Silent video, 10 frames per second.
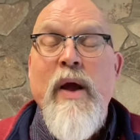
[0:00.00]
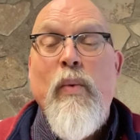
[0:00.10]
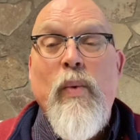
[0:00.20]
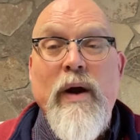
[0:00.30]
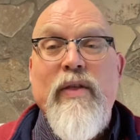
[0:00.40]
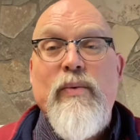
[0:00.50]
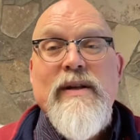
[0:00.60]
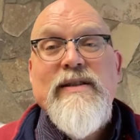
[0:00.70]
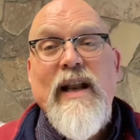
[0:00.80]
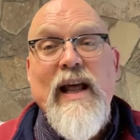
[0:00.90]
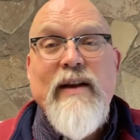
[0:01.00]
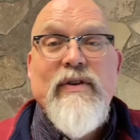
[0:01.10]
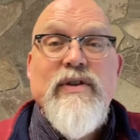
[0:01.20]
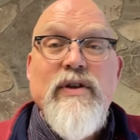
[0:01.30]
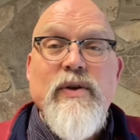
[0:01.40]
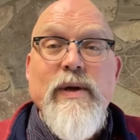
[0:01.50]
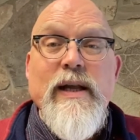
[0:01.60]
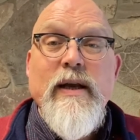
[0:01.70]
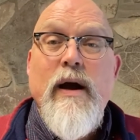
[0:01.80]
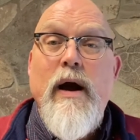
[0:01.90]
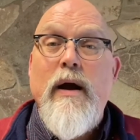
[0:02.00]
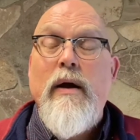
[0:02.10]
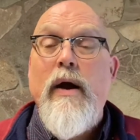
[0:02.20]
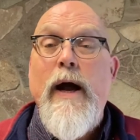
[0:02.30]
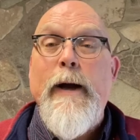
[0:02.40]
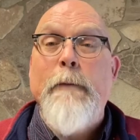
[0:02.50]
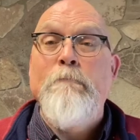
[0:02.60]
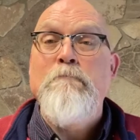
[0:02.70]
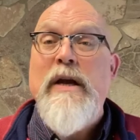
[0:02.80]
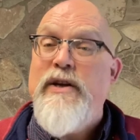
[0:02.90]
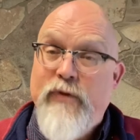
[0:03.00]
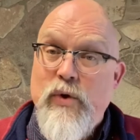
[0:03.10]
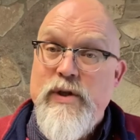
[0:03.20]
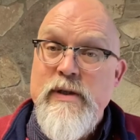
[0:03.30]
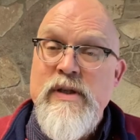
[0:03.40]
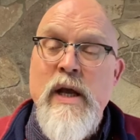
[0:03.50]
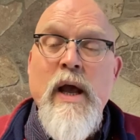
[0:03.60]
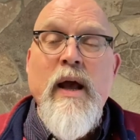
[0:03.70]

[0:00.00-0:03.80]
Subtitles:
One of the ones that a lot of us are doing are devotions.